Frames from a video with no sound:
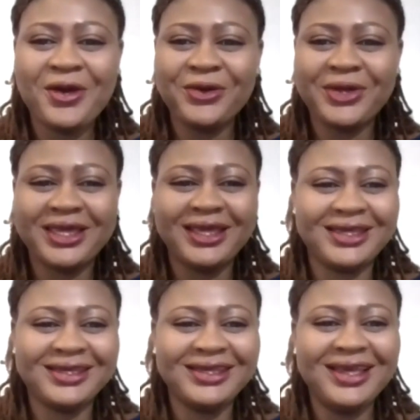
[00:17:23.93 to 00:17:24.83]

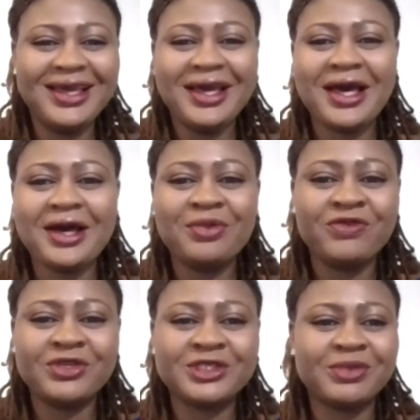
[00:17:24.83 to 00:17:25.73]
Okay, I'll
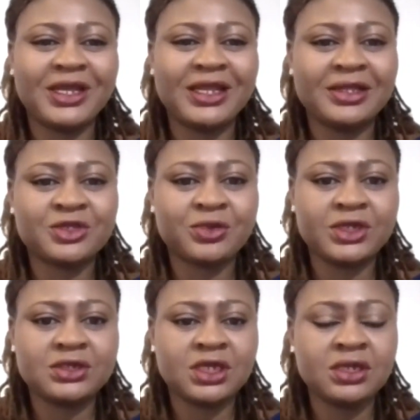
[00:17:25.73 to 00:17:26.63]
move on to my next
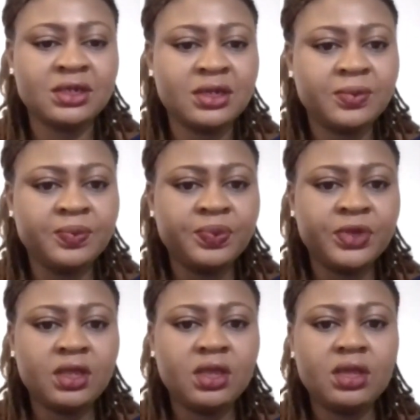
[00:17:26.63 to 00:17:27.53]
question.
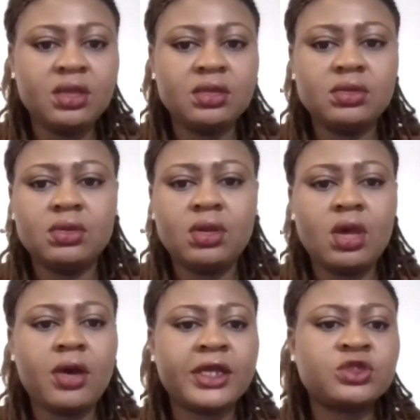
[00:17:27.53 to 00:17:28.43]

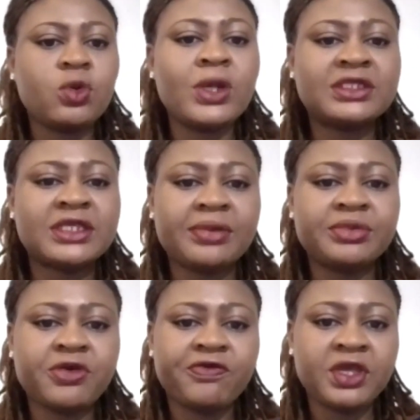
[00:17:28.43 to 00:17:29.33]
All right, so what
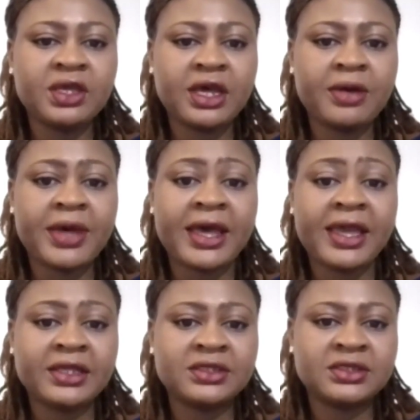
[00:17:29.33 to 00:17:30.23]
types of income
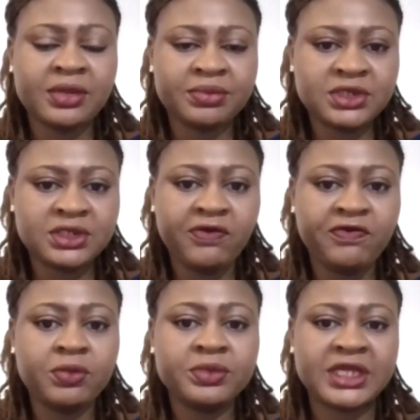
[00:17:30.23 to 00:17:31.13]
are exempt
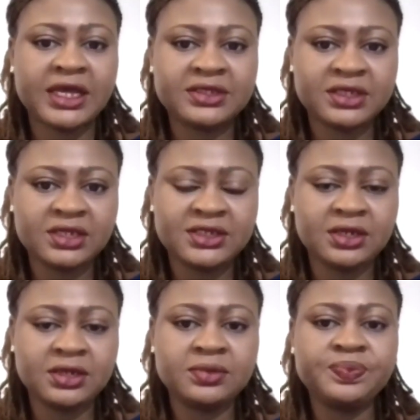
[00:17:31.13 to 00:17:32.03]
from
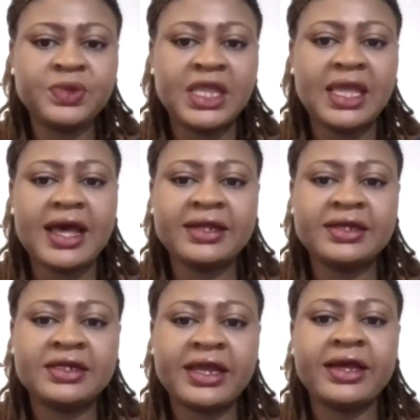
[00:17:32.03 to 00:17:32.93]
taxation
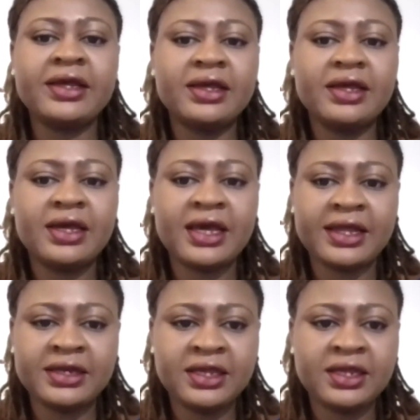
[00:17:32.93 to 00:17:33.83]
under
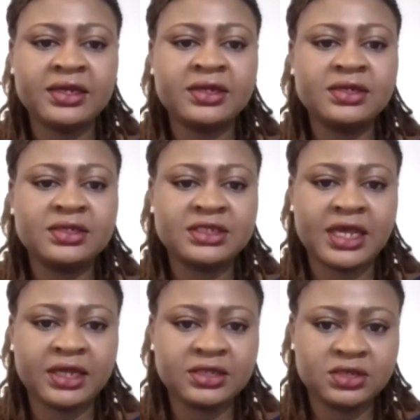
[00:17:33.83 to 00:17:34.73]
Ghanaian
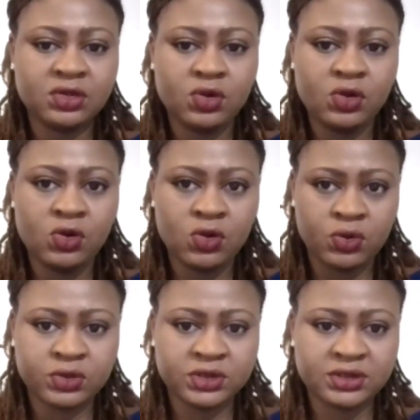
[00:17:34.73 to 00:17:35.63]
tax
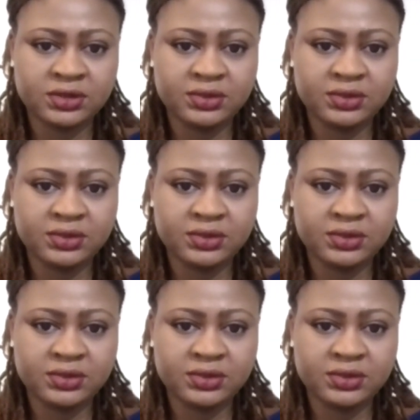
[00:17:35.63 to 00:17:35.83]
laws?